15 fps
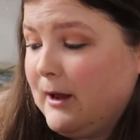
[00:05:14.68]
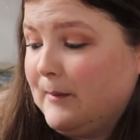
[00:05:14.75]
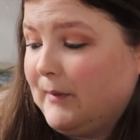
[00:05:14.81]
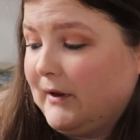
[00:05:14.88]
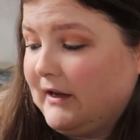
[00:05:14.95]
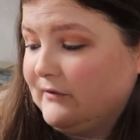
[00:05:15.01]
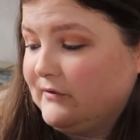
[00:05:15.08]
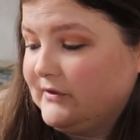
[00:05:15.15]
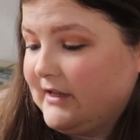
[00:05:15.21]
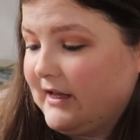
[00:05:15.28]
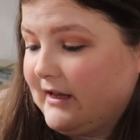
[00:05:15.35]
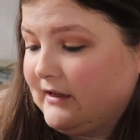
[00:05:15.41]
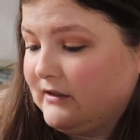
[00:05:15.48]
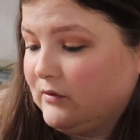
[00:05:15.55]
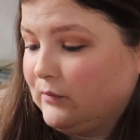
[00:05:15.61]
But even
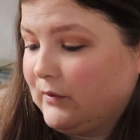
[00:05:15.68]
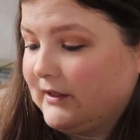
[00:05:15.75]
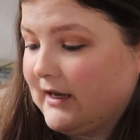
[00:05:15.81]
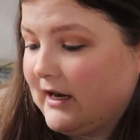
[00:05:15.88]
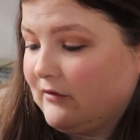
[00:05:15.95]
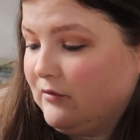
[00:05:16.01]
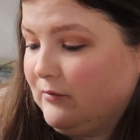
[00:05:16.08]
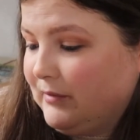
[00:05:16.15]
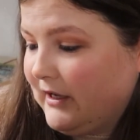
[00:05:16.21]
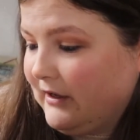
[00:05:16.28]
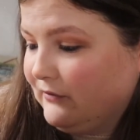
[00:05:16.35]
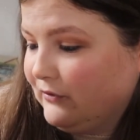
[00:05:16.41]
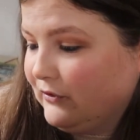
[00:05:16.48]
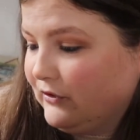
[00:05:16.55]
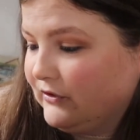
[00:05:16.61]
then, when Aaron
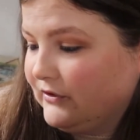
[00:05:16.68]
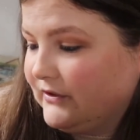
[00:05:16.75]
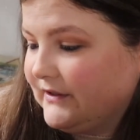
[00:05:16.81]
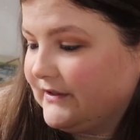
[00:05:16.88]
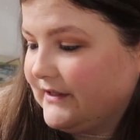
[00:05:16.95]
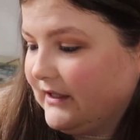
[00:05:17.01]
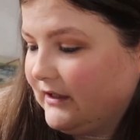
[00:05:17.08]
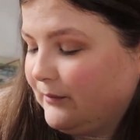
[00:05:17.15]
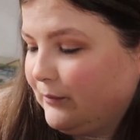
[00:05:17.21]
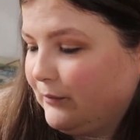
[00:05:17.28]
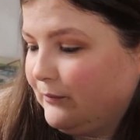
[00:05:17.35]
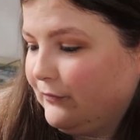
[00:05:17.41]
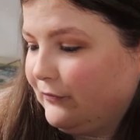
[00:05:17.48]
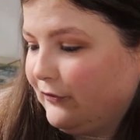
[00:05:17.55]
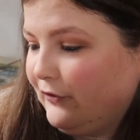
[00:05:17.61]
Blackford, the
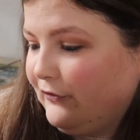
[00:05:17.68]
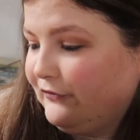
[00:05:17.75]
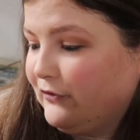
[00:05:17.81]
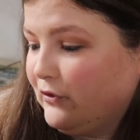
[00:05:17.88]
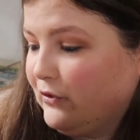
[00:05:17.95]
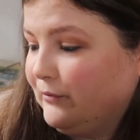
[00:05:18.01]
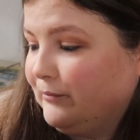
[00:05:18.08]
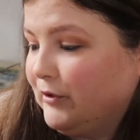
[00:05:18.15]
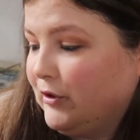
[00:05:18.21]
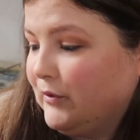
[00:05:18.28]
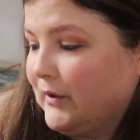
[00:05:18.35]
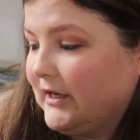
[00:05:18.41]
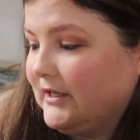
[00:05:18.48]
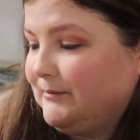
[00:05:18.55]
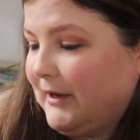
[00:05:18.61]
6'4",
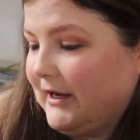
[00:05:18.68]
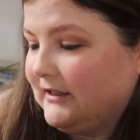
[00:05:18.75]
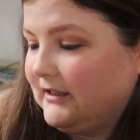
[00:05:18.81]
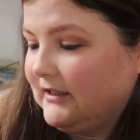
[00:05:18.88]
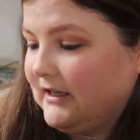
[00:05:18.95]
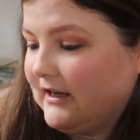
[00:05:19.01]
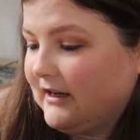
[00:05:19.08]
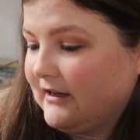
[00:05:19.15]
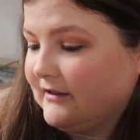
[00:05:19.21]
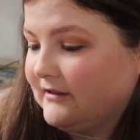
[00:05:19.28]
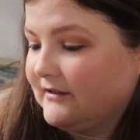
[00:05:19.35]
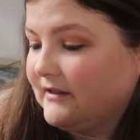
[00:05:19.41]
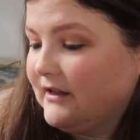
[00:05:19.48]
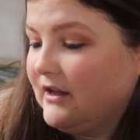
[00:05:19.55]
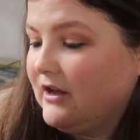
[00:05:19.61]
blue-eyed pain in the
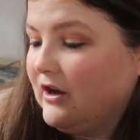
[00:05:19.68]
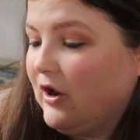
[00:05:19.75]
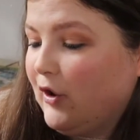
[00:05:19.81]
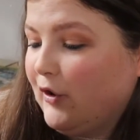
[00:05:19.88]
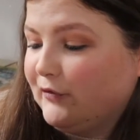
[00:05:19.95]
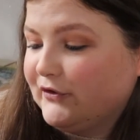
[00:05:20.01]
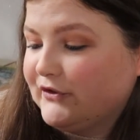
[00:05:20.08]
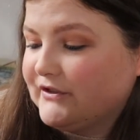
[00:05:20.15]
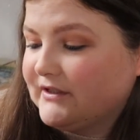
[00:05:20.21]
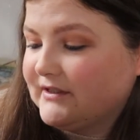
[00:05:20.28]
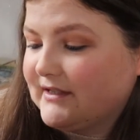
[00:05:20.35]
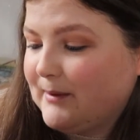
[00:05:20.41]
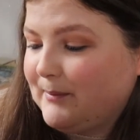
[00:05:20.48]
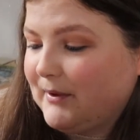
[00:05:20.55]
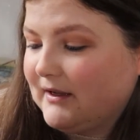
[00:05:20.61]
ass, offers to
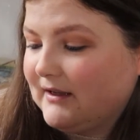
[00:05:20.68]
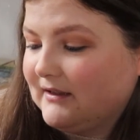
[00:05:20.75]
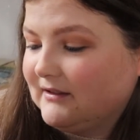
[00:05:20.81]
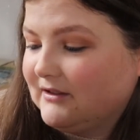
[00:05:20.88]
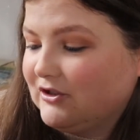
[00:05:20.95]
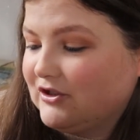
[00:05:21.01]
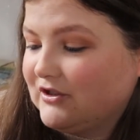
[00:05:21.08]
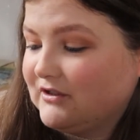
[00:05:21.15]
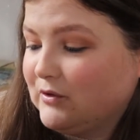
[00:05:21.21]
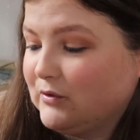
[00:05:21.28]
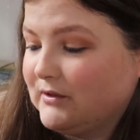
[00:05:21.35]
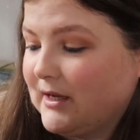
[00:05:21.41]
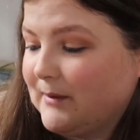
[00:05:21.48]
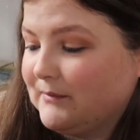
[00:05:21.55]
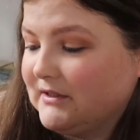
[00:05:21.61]
step in, she's
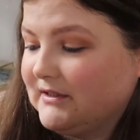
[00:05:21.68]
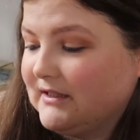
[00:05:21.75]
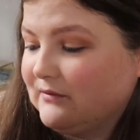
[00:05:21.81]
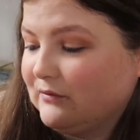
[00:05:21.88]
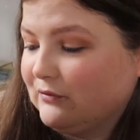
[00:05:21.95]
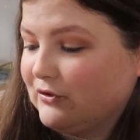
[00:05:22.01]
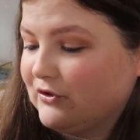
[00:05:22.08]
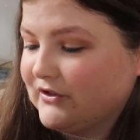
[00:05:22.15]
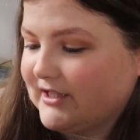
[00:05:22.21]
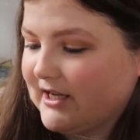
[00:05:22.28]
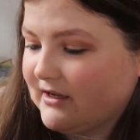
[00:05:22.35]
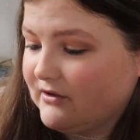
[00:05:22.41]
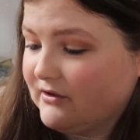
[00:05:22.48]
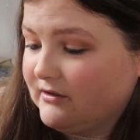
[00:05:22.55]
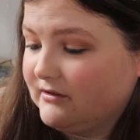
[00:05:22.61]
not tempted even for a
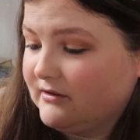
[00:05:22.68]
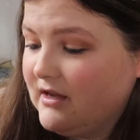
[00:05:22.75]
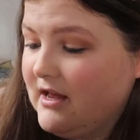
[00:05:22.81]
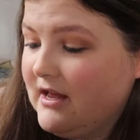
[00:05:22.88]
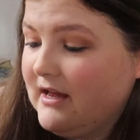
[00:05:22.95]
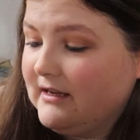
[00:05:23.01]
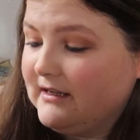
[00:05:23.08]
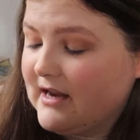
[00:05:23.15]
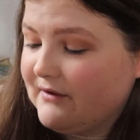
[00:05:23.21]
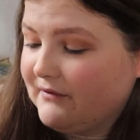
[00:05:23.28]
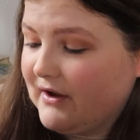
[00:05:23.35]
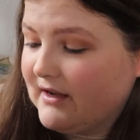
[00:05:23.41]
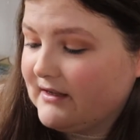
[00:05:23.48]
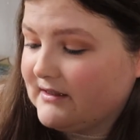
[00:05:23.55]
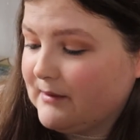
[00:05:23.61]
second.
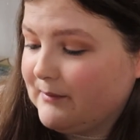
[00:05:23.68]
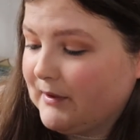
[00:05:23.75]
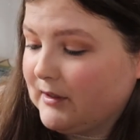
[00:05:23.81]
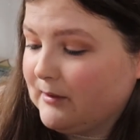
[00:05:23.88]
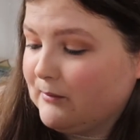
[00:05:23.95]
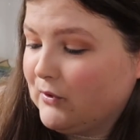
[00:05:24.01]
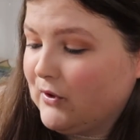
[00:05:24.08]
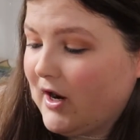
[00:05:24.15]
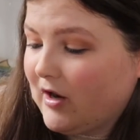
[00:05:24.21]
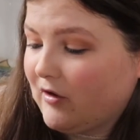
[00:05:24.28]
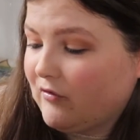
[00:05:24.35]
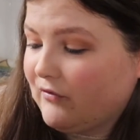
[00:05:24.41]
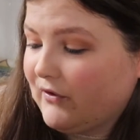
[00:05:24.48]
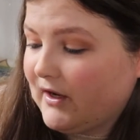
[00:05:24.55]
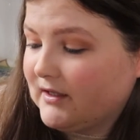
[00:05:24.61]
Never has there been a more
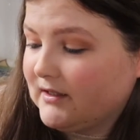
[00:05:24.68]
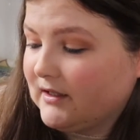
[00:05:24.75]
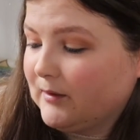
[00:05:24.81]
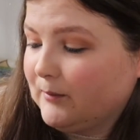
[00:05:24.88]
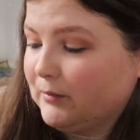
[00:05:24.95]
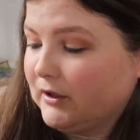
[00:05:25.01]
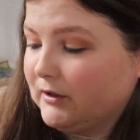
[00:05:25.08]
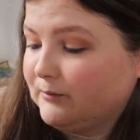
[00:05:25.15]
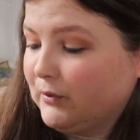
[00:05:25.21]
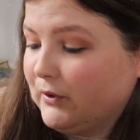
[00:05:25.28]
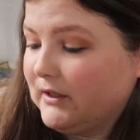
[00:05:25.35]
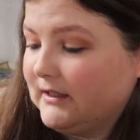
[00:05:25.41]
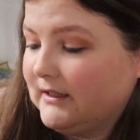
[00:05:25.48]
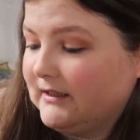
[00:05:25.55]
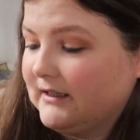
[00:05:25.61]
aggravating,
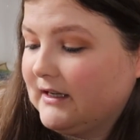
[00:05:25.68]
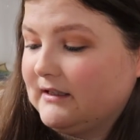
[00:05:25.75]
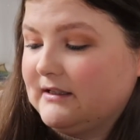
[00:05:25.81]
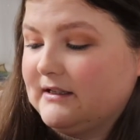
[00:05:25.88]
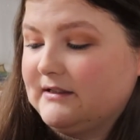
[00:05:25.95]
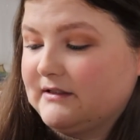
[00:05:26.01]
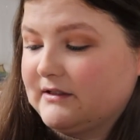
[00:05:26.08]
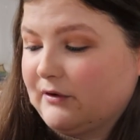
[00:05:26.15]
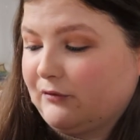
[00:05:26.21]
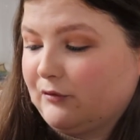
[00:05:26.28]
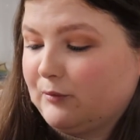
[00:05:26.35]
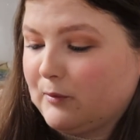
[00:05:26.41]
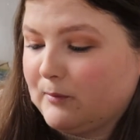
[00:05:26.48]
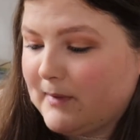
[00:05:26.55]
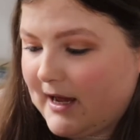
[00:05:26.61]
blood-boiling and
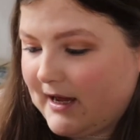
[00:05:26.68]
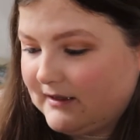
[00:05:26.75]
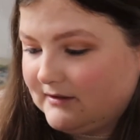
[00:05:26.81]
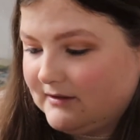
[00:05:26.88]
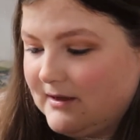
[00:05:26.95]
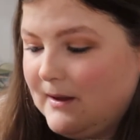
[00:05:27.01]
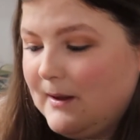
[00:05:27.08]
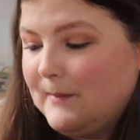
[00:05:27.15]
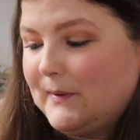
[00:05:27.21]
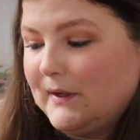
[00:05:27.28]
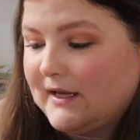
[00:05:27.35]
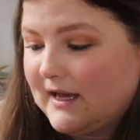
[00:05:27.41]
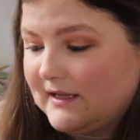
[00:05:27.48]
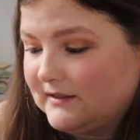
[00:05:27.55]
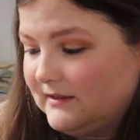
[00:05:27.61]
insufferable man.
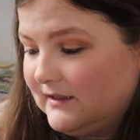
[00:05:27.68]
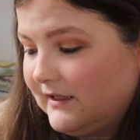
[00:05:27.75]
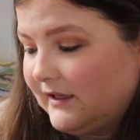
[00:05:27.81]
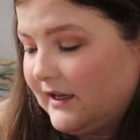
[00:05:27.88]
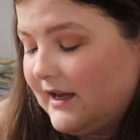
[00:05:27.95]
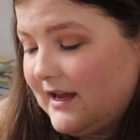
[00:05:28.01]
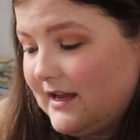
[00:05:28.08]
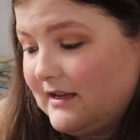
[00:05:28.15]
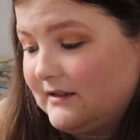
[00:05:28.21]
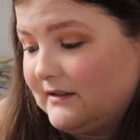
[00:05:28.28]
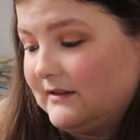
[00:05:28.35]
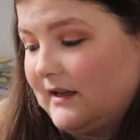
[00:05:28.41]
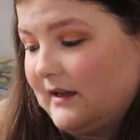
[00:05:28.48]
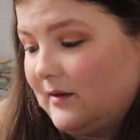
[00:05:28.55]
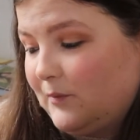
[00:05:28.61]
But Catalina is
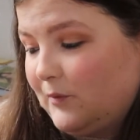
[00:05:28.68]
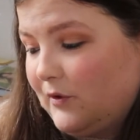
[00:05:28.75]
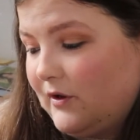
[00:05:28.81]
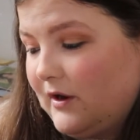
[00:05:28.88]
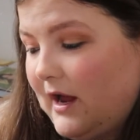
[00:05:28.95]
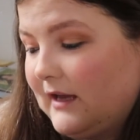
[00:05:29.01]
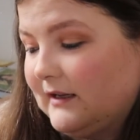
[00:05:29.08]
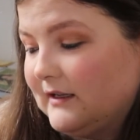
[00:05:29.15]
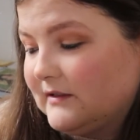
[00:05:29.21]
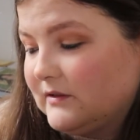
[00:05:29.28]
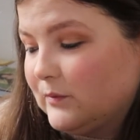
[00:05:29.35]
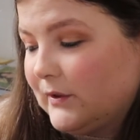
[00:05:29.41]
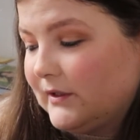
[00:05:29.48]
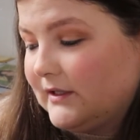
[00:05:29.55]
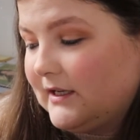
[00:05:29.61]
desperate, and as
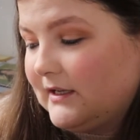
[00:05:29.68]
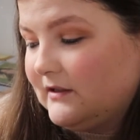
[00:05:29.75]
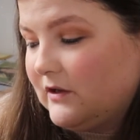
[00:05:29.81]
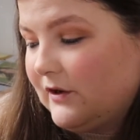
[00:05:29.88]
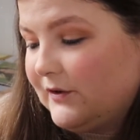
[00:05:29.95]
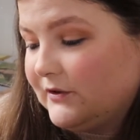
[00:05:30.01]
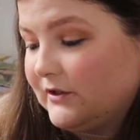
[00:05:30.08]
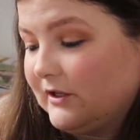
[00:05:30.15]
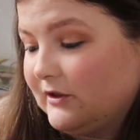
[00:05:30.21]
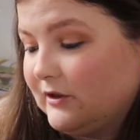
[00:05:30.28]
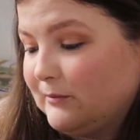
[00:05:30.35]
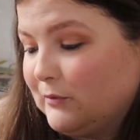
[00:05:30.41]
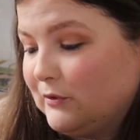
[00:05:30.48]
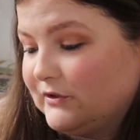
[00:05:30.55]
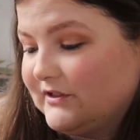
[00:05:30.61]
the wedding gets closer,
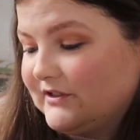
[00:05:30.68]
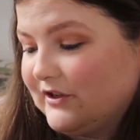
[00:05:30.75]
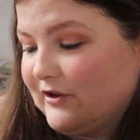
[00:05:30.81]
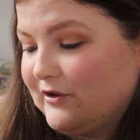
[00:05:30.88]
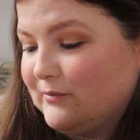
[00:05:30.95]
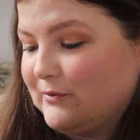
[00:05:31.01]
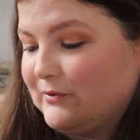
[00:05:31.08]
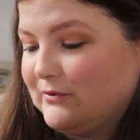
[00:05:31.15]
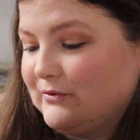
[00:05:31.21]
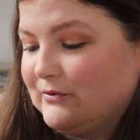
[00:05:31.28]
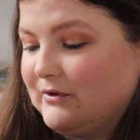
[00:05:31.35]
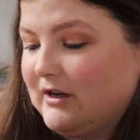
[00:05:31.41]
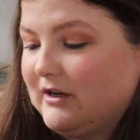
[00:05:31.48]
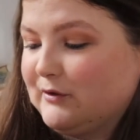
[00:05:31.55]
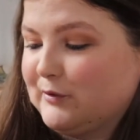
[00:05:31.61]
the more
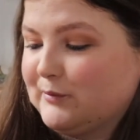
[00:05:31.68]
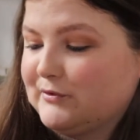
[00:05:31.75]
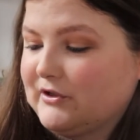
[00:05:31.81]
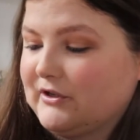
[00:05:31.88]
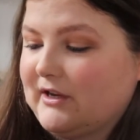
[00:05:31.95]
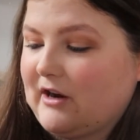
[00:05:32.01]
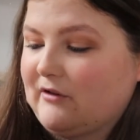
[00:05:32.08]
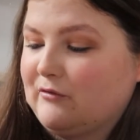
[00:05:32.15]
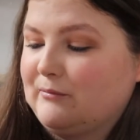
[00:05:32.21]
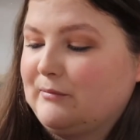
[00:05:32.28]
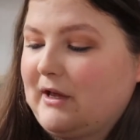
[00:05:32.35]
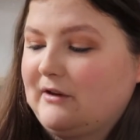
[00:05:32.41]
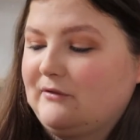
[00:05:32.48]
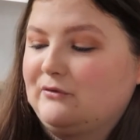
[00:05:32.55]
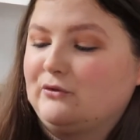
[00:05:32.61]
desirable an option Aaron
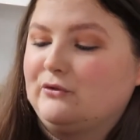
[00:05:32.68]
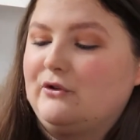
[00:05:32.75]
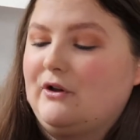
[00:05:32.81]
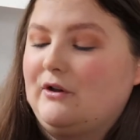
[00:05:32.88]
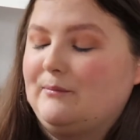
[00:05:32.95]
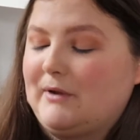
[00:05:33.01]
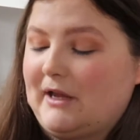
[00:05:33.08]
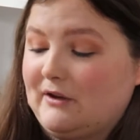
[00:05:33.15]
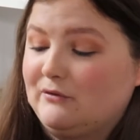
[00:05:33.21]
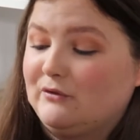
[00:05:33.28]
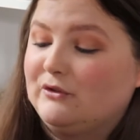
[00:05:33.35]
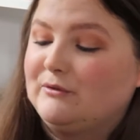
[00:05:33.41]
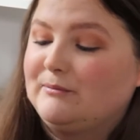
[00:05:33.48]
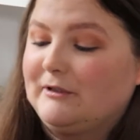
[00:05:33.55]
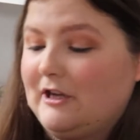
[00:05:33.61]

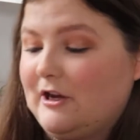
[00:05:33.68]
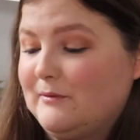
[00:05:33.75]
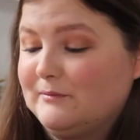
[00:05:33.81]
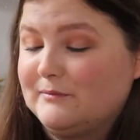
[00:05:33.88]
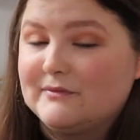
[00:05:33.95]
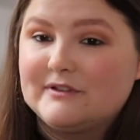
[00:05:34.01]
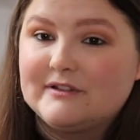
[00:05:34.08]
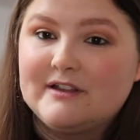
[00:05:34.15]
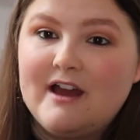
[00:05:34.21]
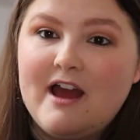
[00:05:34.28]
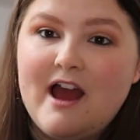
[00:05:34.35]
Blackford becomes.